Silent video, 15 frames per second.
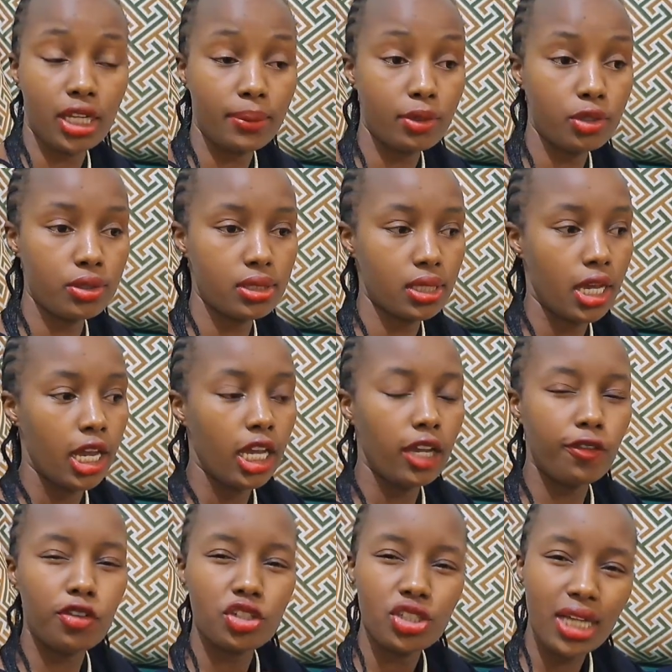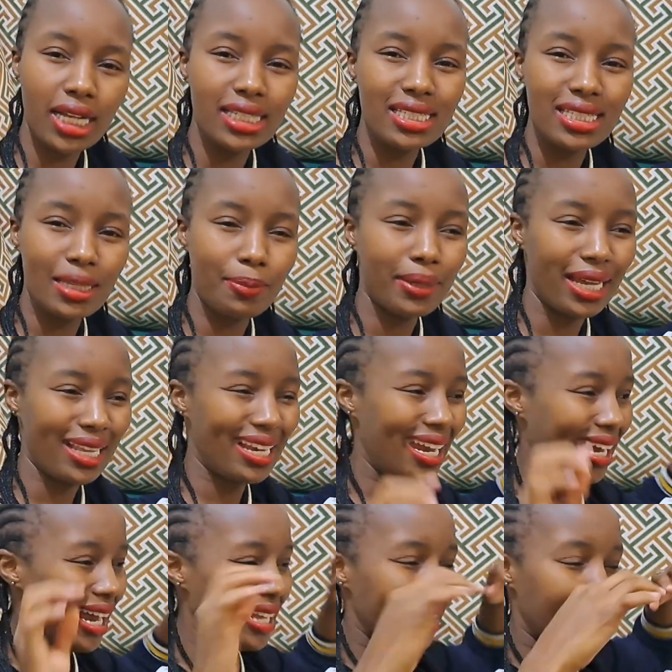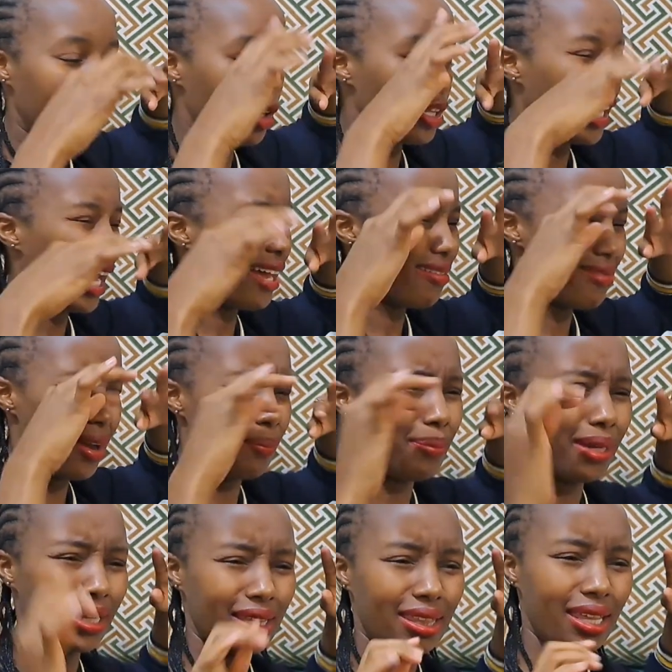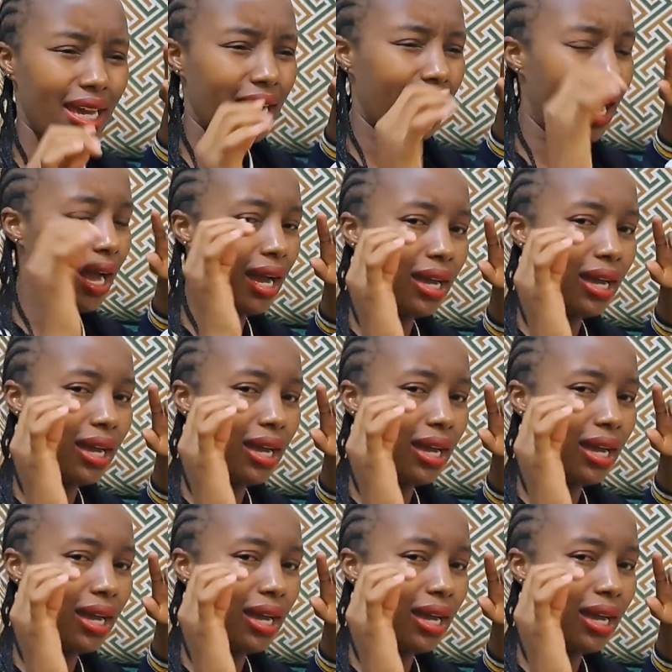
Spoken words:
Because if your child is sleeping at night and they are rubbing their